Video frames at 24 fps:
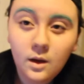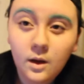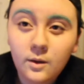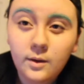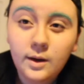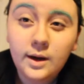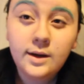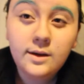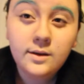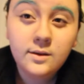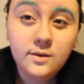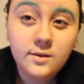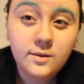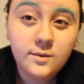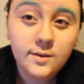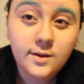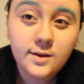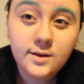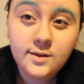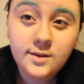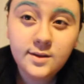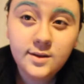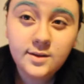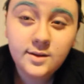Alright, so
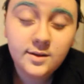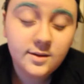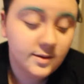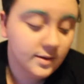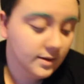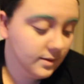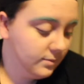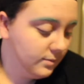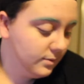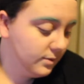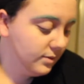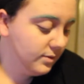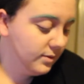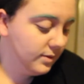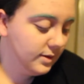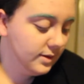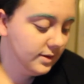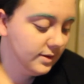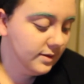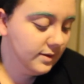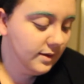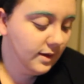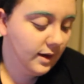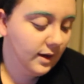once that's done, we're going
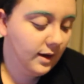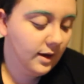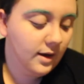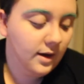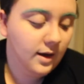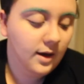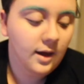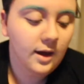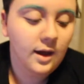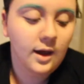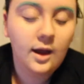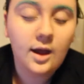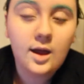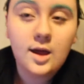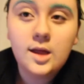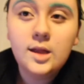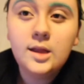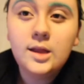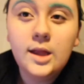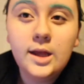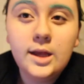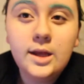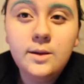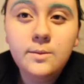to take a
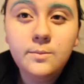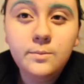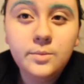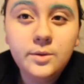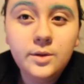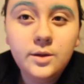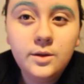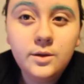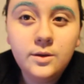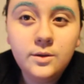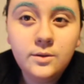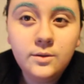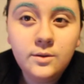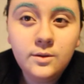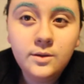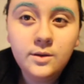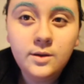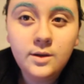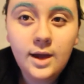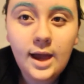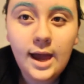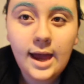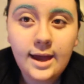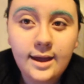light blue
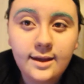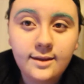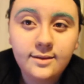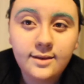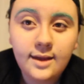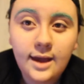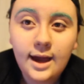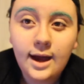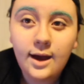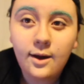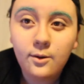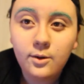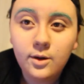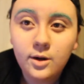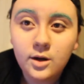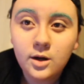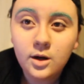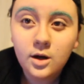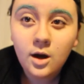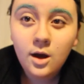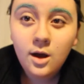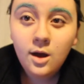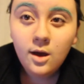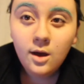as
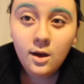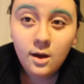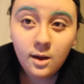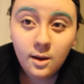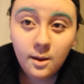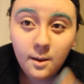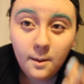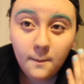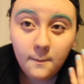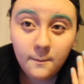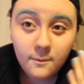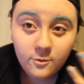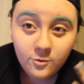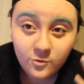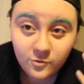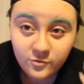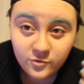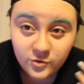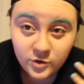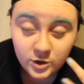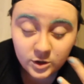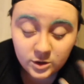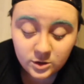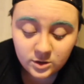our
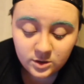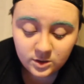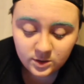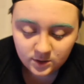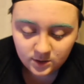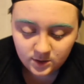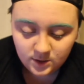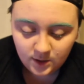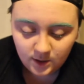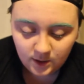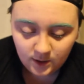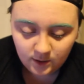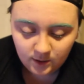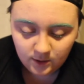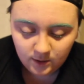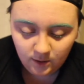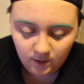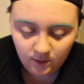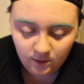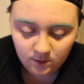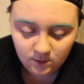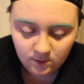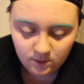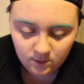first
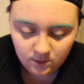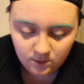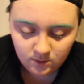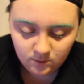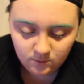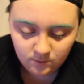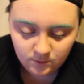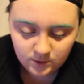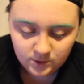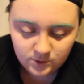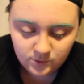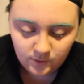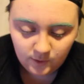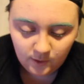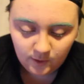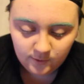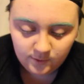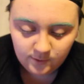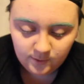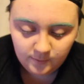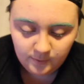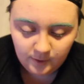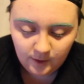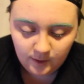color, which will
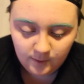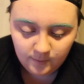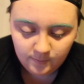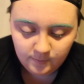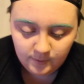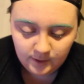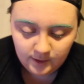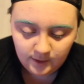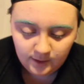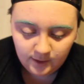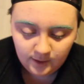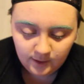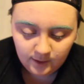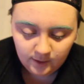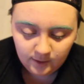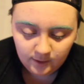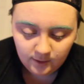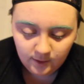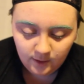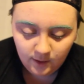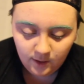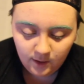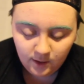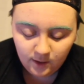also be our mid
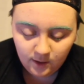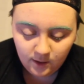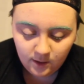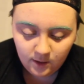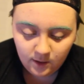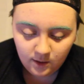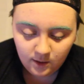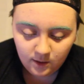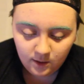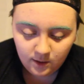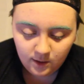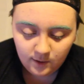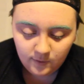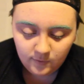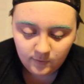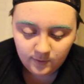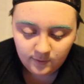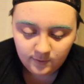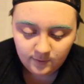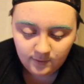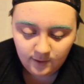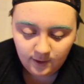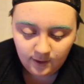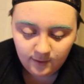color. In
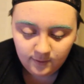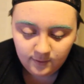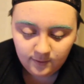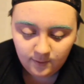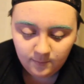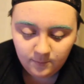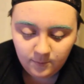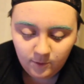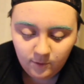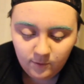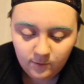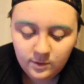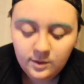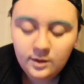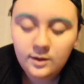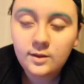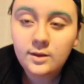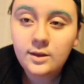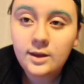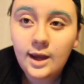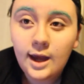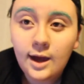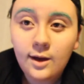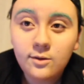this case, I'm
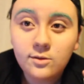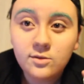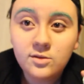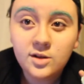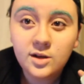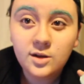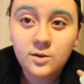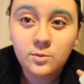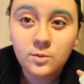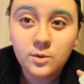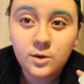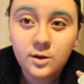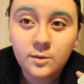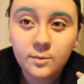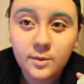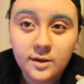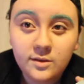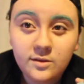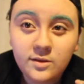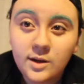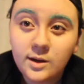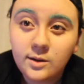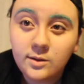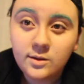using the Outside World by
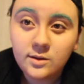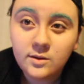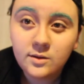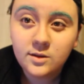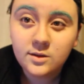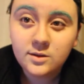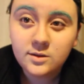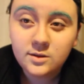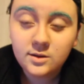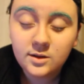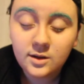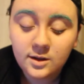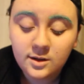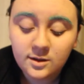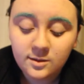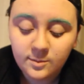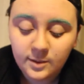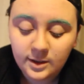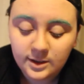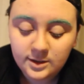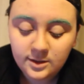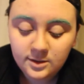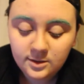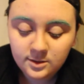Siren Song
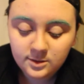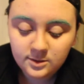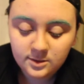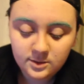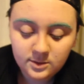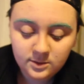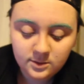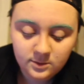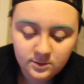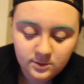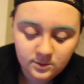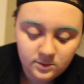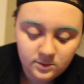Cosmetics.